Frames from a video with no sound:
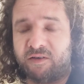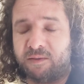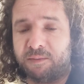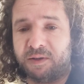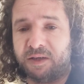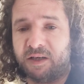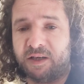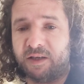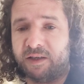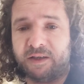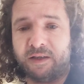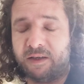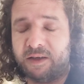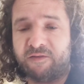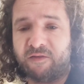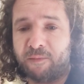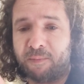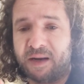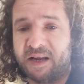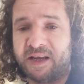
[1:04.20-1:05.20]
simulator you'll
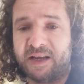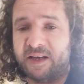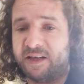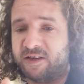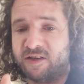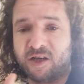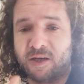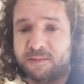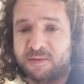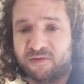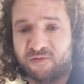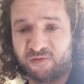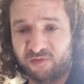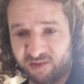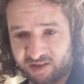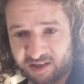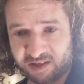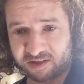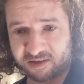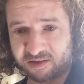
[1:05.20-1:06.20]
ever play in terms of
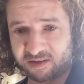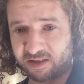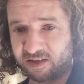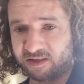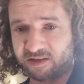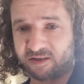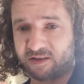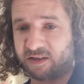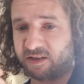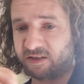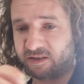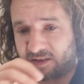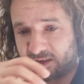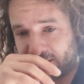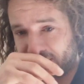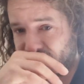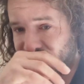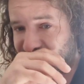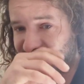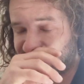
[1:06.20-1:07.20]
physics. It's
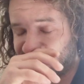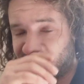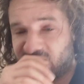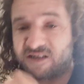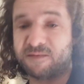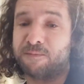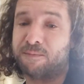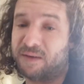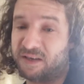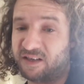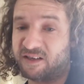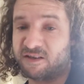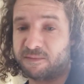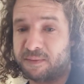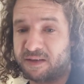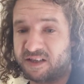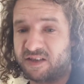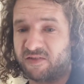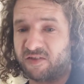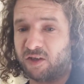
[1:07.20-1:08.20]
a
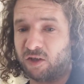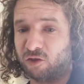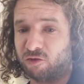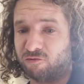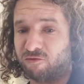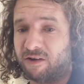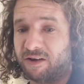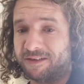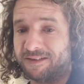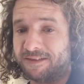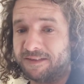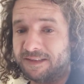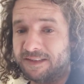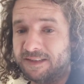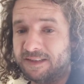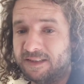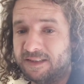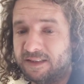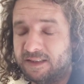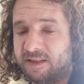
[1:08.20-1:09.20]
bit difficult to run.
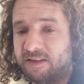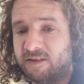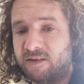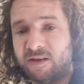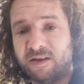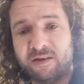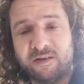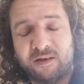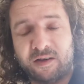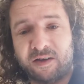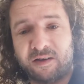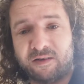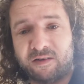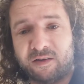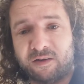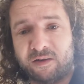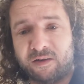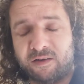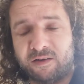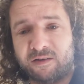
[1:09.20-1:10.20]
It's
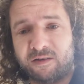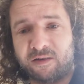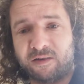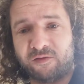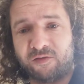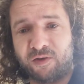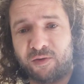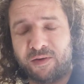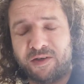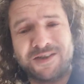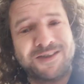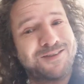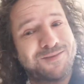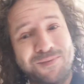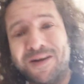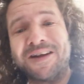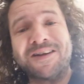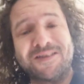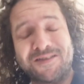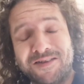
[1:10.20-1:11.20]
got a few issues,
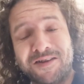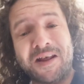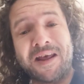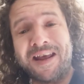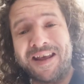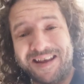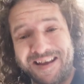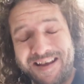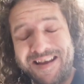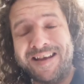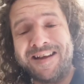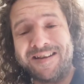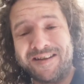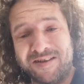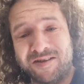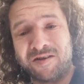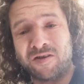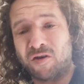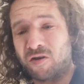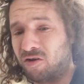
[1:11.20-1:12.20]
but it
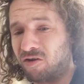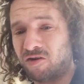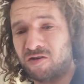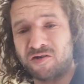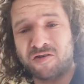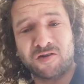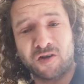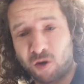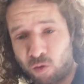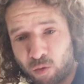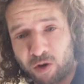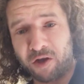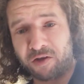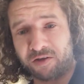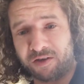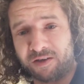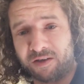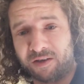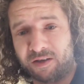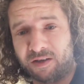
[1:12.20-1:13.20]
is so worth
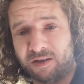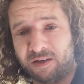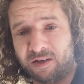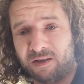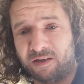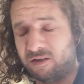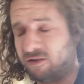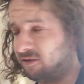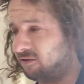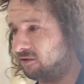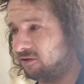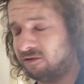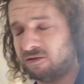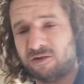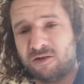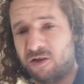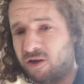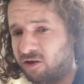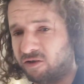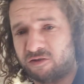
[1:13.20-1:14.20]
it. It is
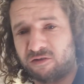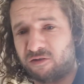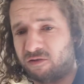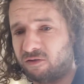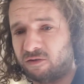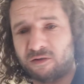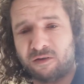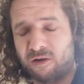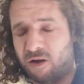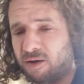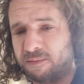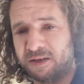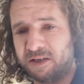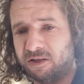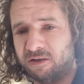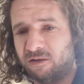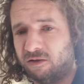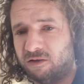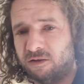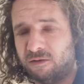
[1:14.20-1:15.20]
just, I
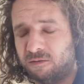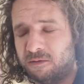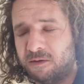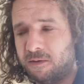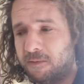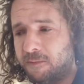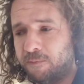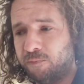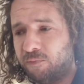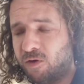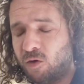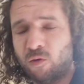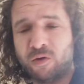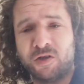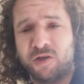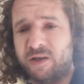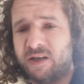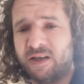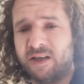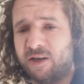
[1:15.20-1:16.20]
mean,
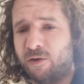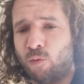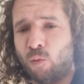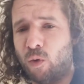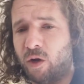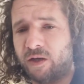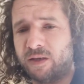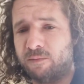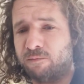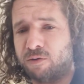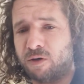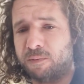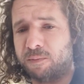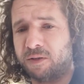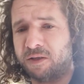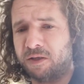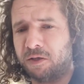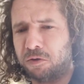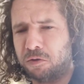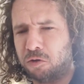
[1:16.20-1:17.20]
once you get it working
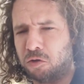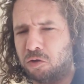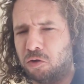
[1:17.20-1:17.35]
properly,